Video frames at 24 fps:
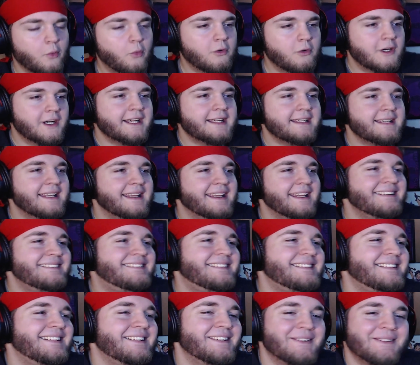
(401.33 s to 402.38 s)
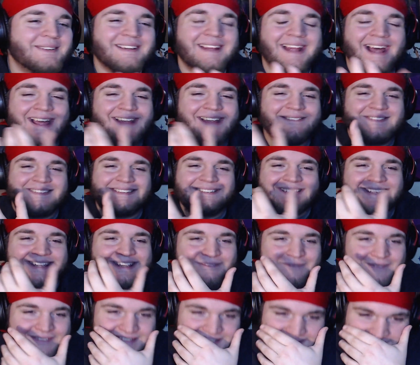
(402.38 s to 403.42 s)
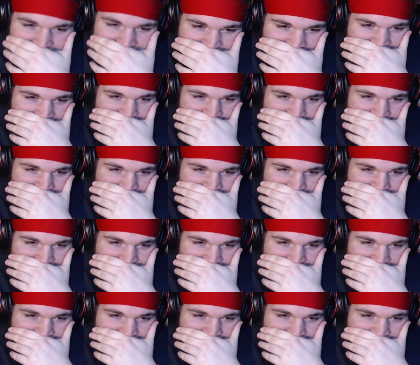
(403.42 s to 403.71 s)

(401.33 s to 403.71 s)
What is this? I am so